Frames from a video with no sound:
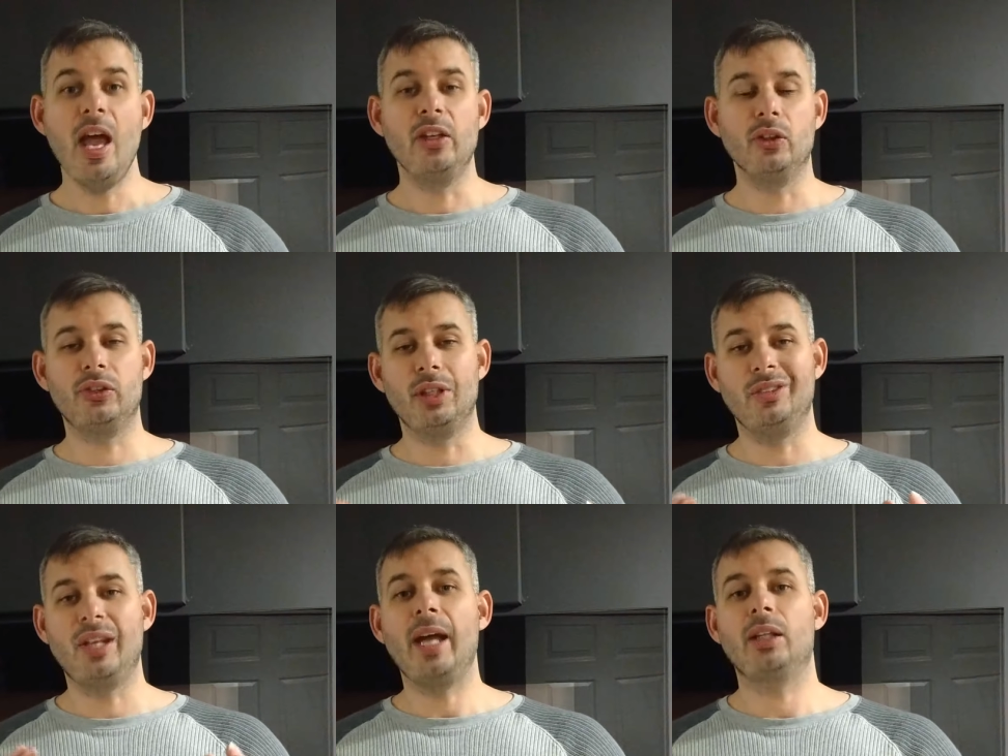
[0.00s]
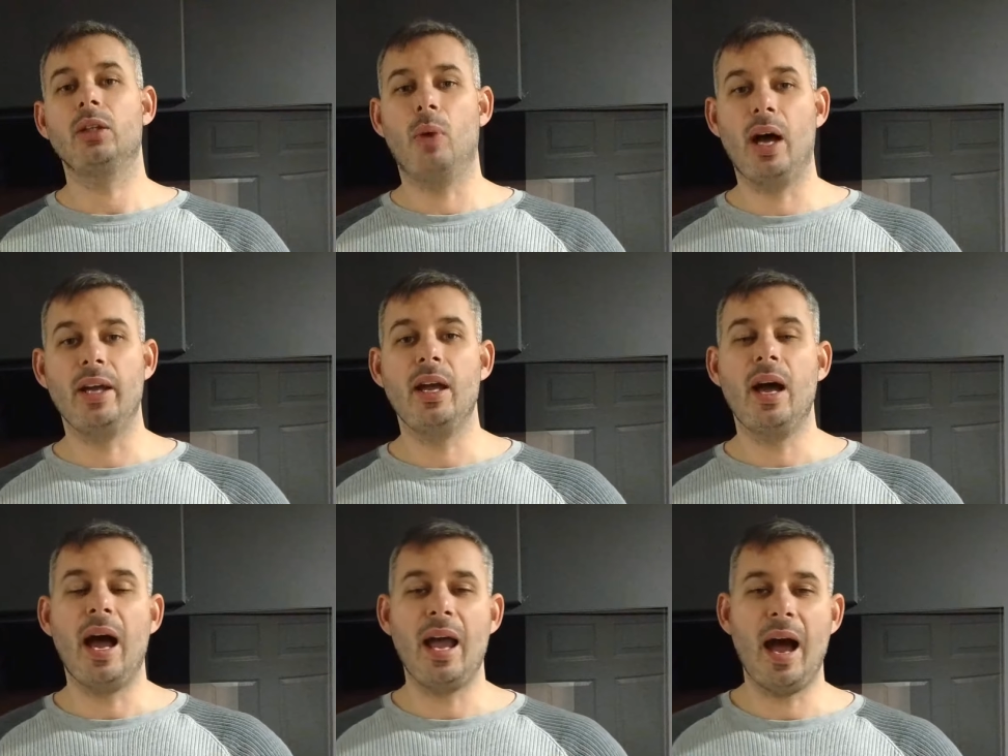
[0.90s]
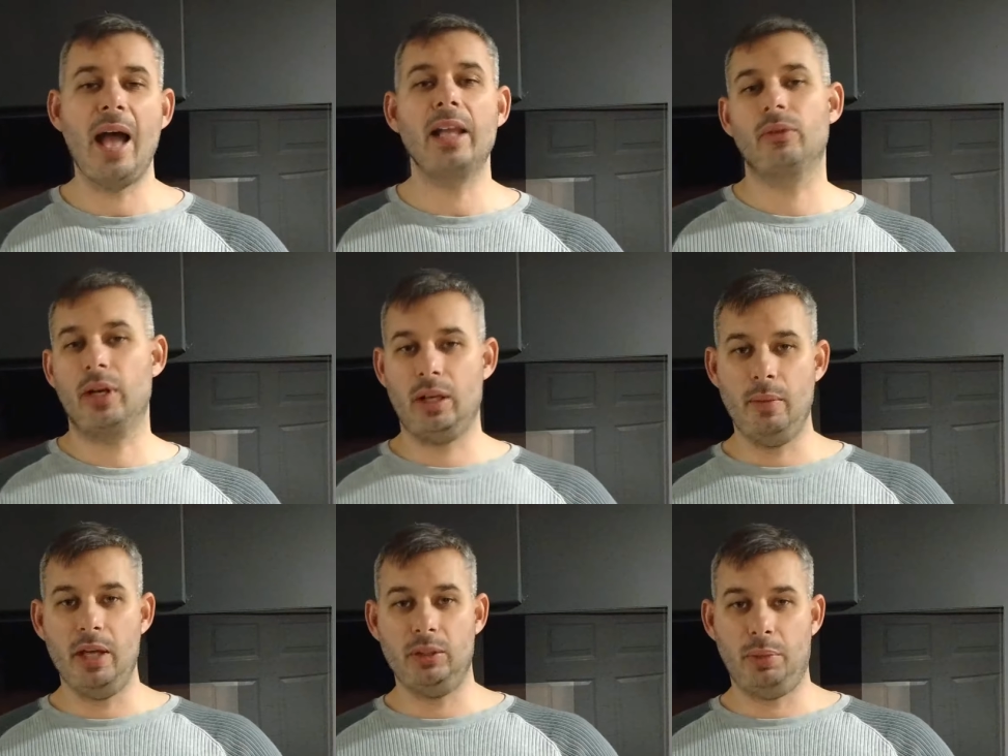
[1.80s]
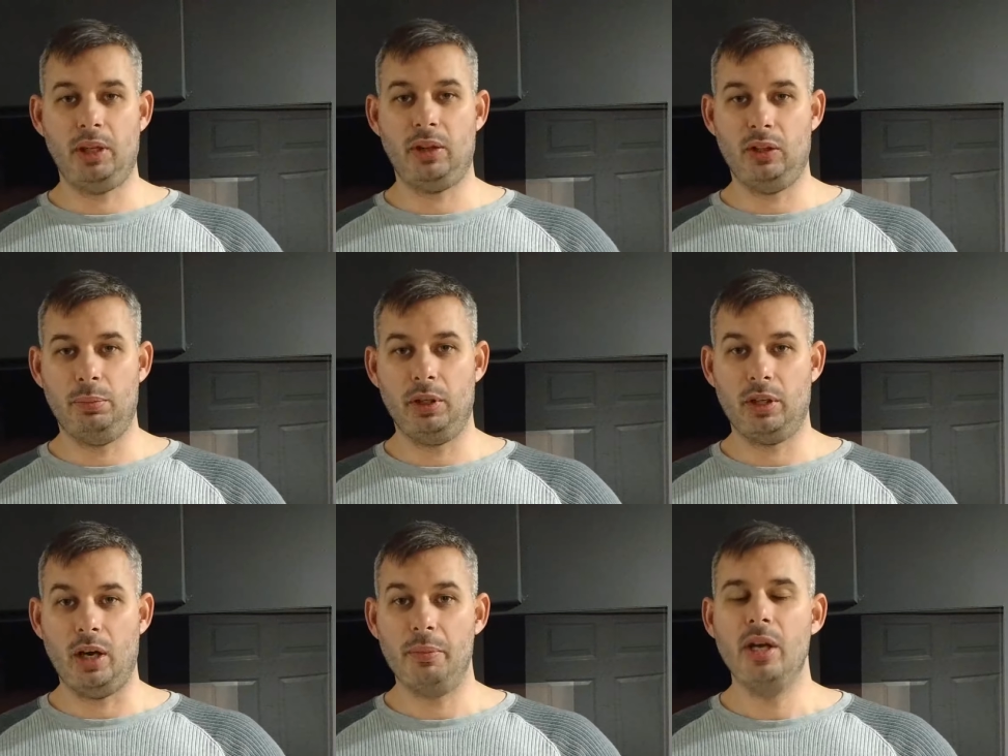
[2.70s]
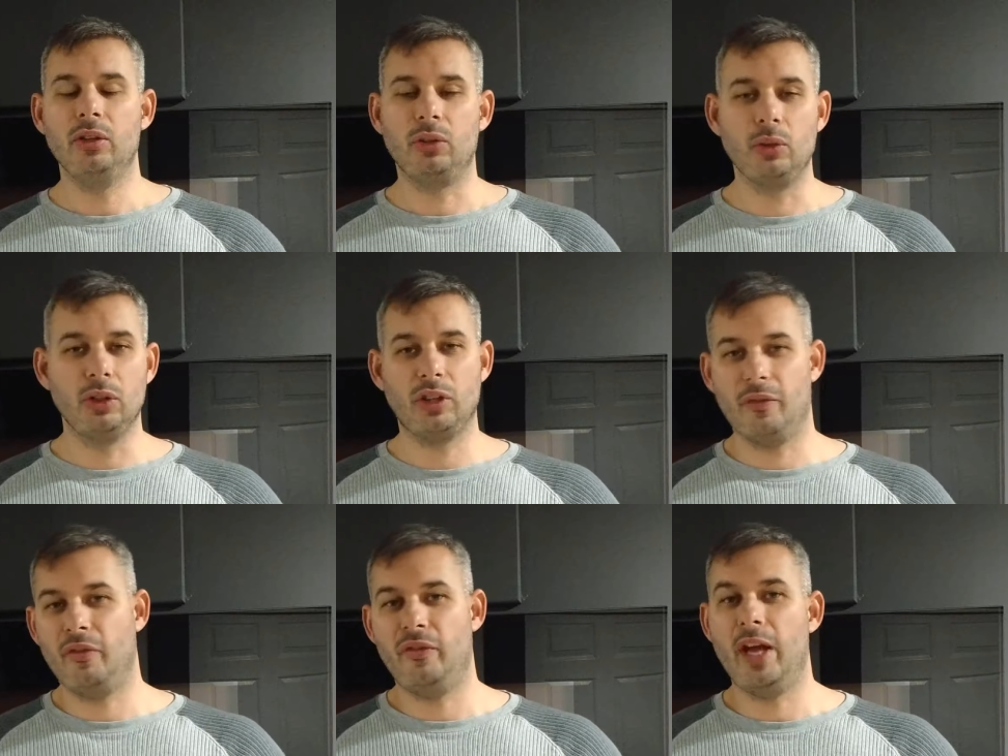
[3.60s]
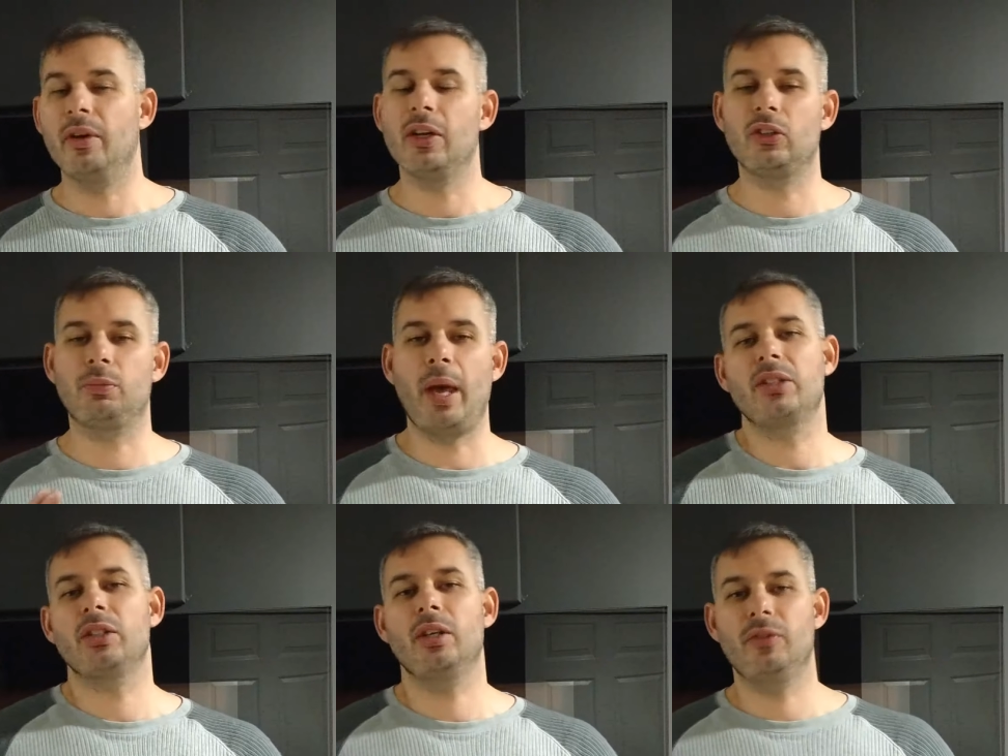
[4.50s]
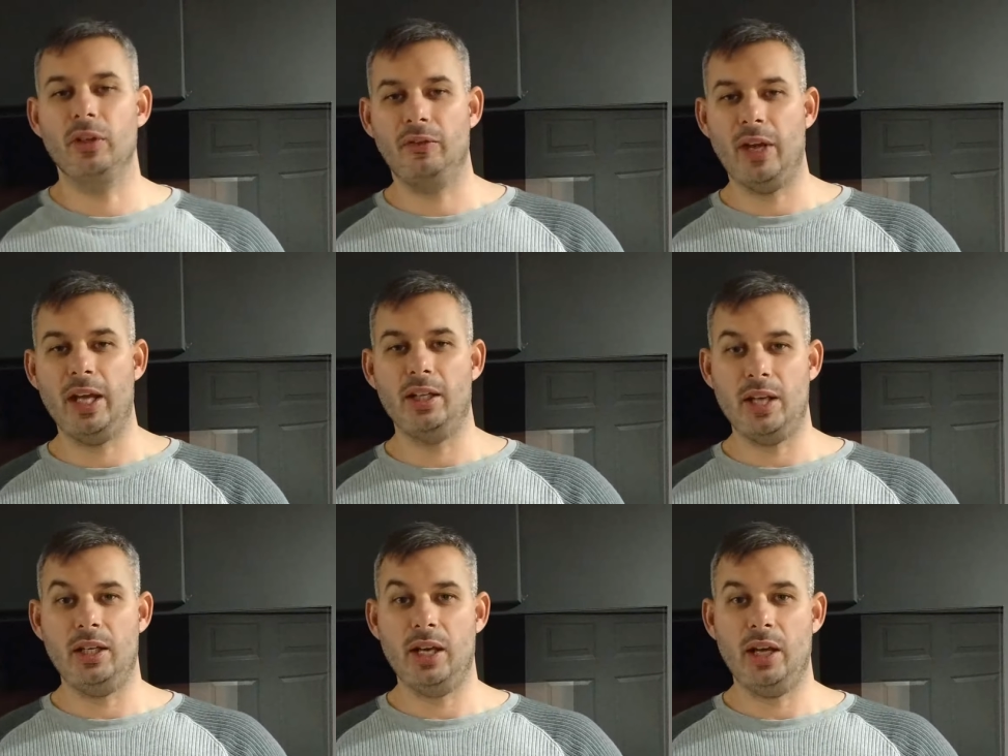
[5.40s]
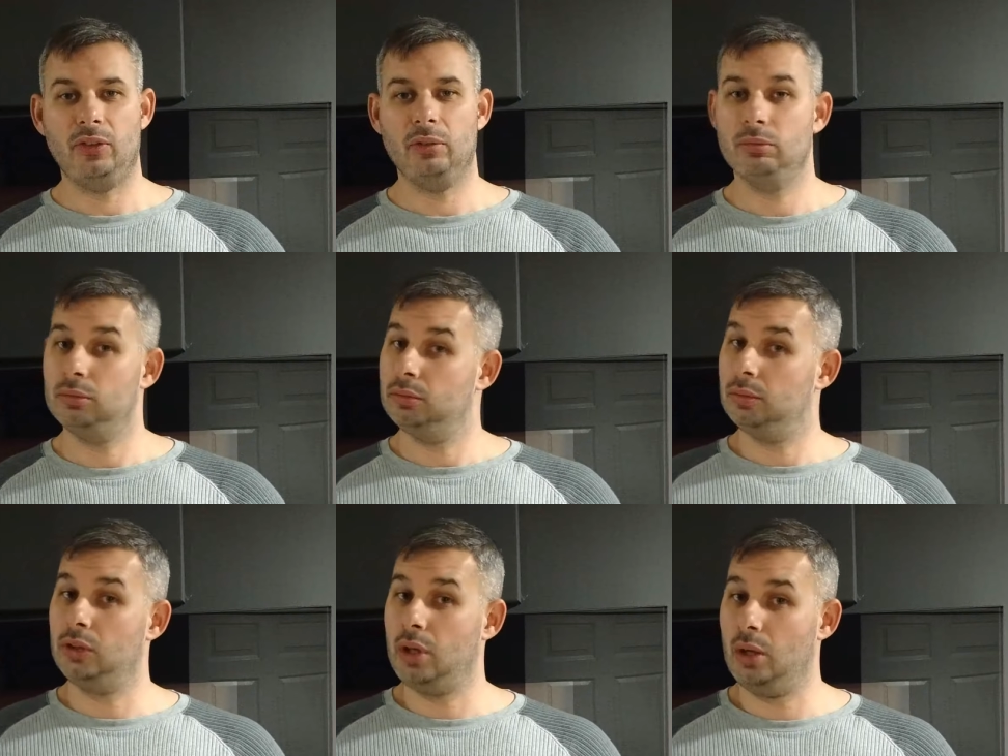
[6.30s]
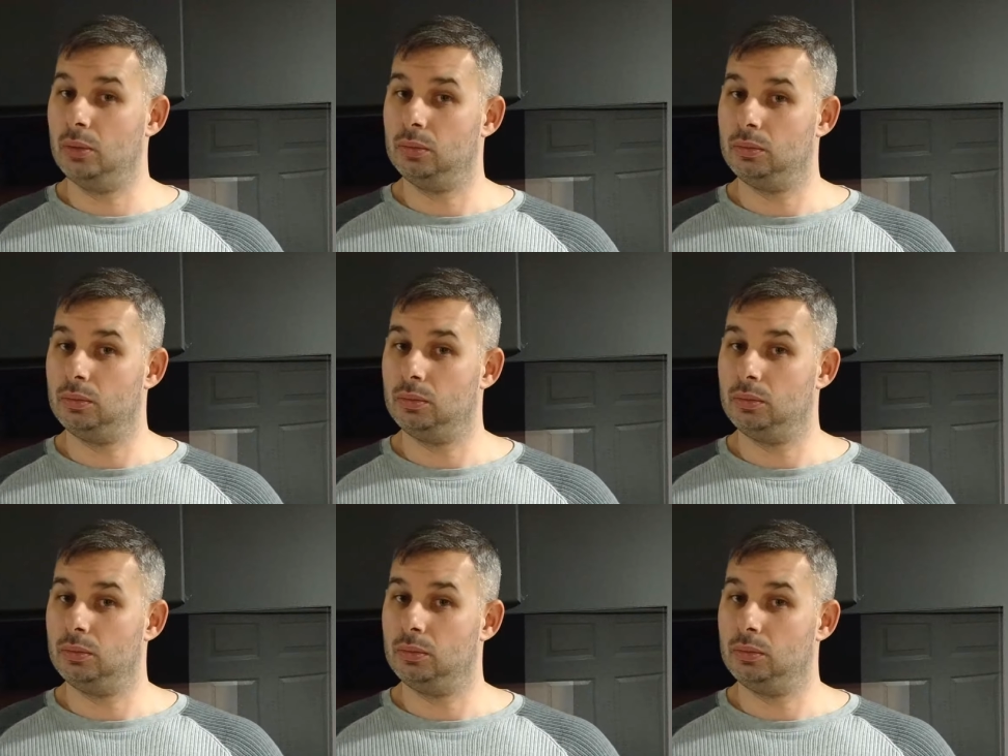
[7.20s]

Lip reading: and you'll see exactly why I highly recommend you pick this book up. Do yourself a favor, especially if you're a fan of the NES. Let's go!